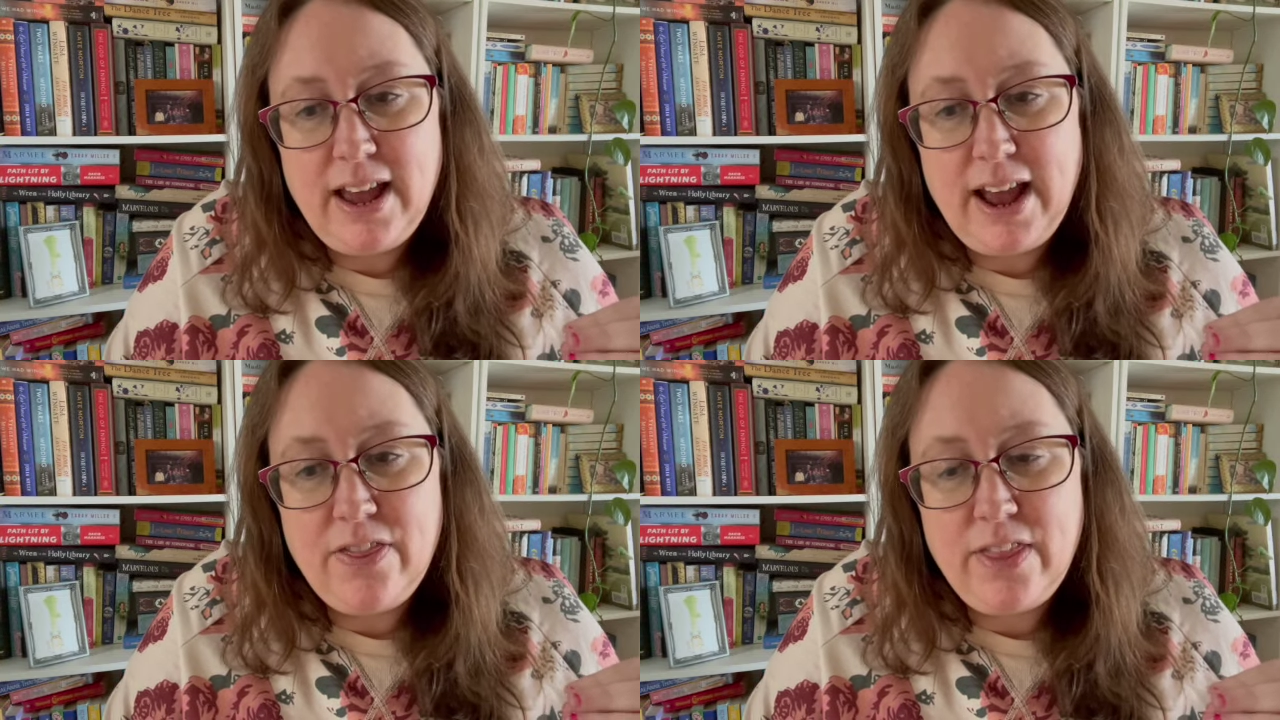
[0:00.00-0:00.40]

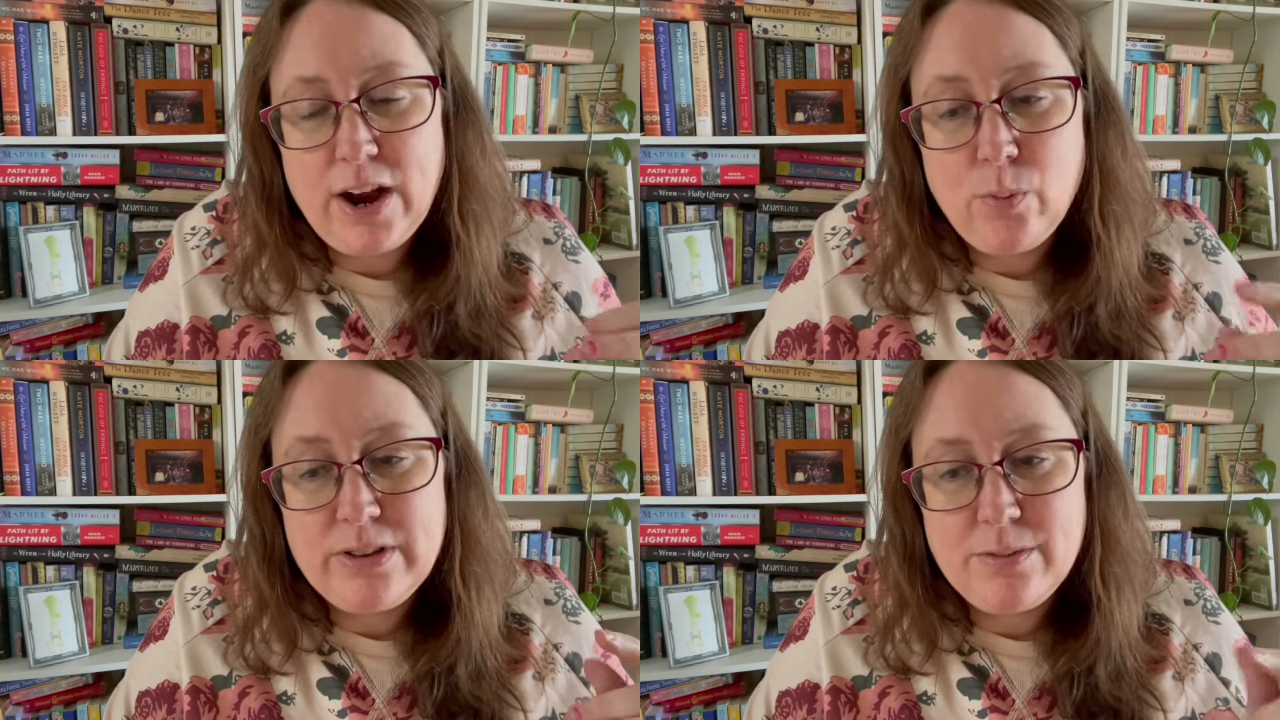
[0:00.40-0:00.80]
And
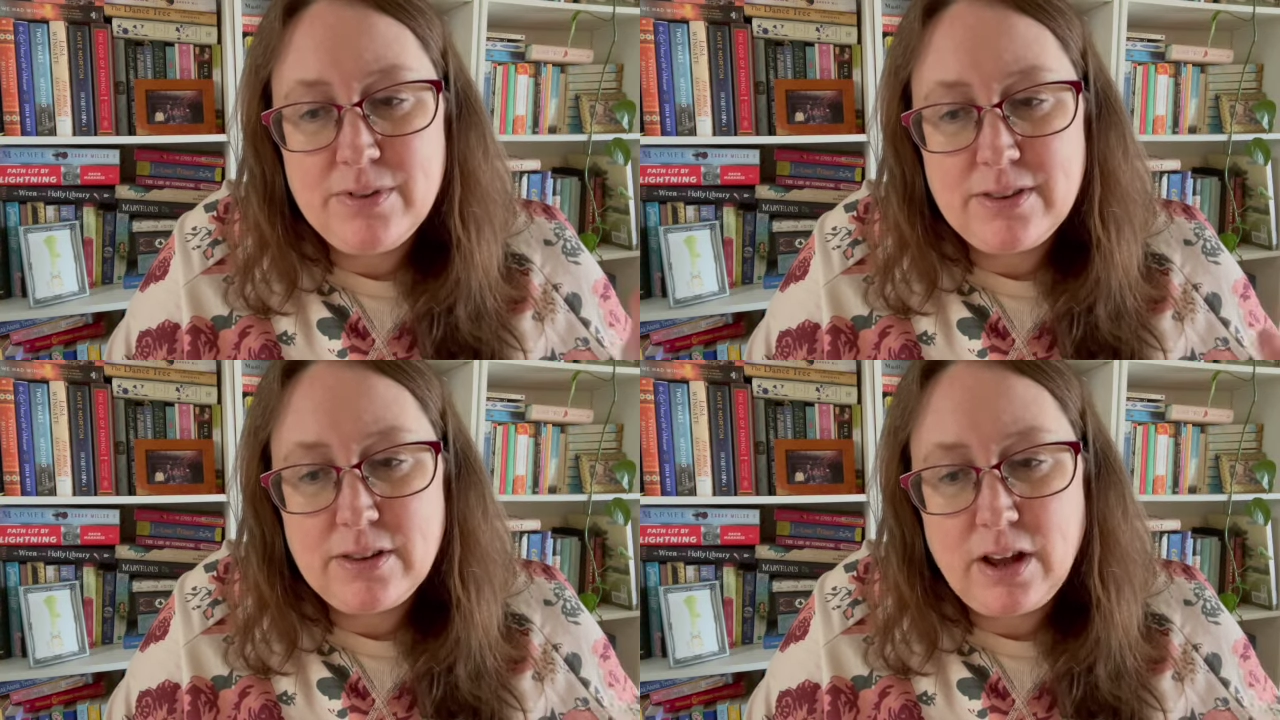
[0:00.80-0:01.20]
there was some,
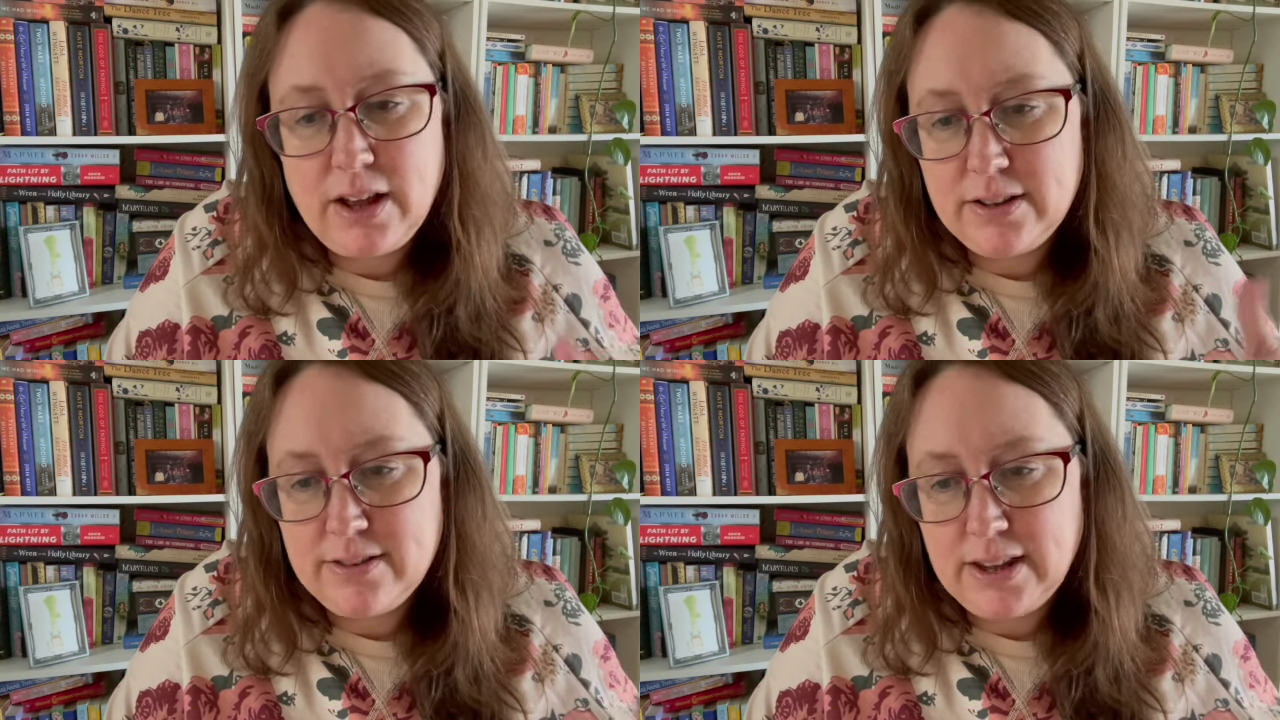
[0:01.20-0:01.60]

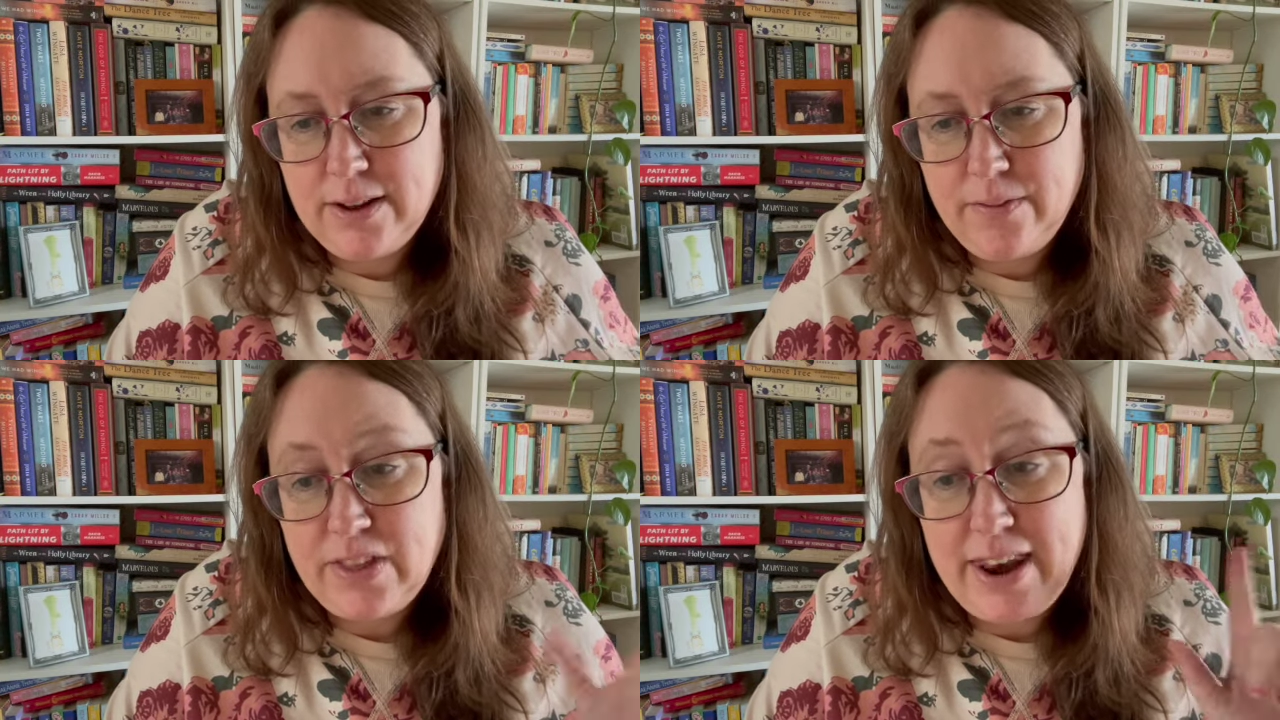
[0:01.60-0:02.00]

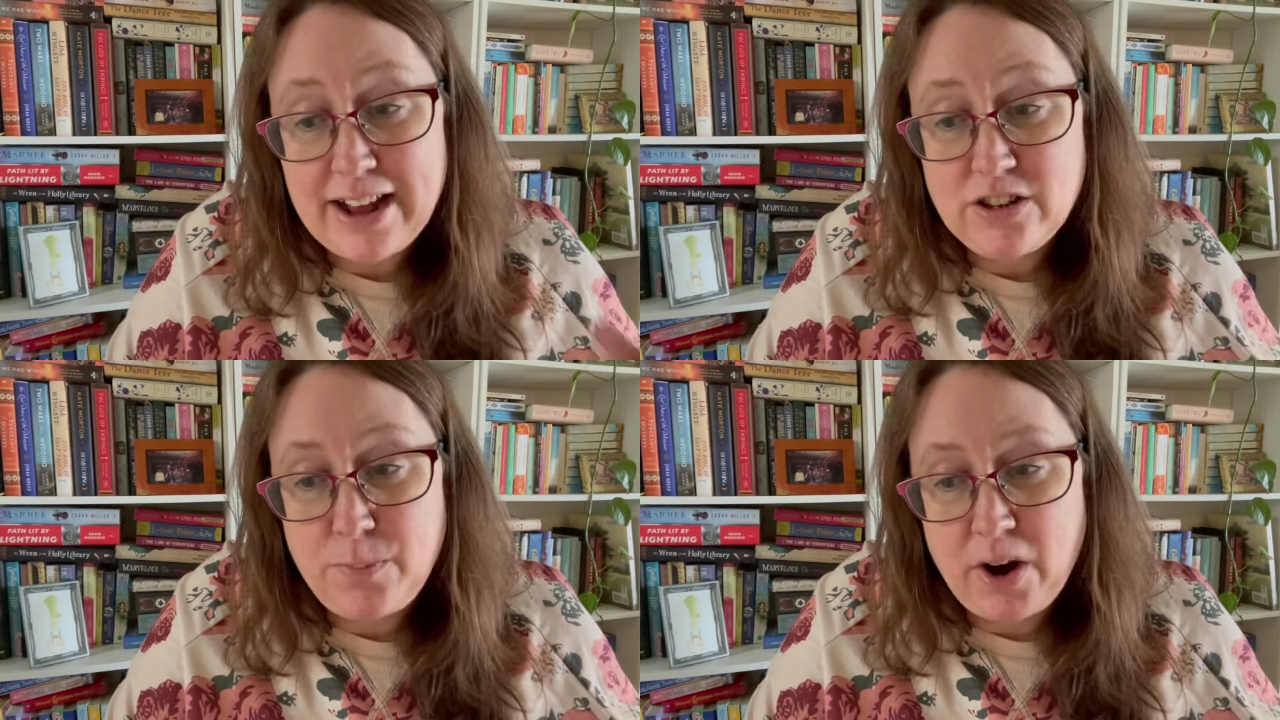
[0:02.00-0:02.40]
the
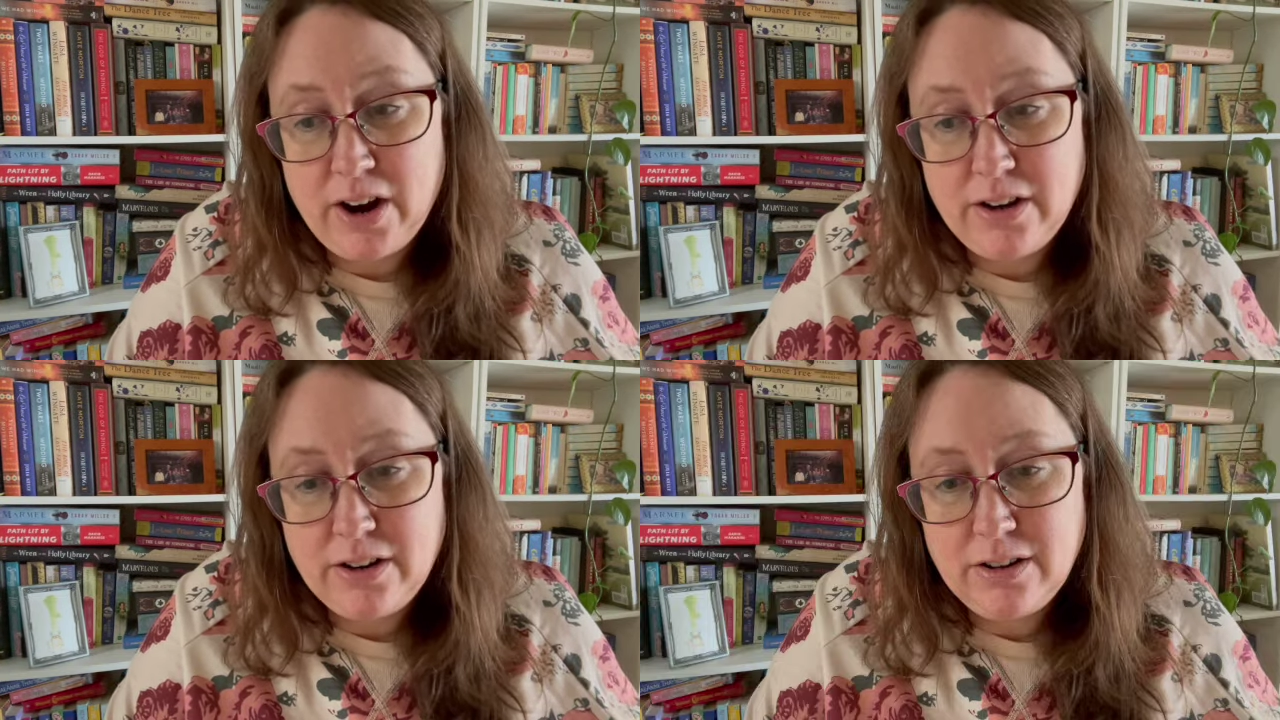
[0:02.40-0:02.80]
next part,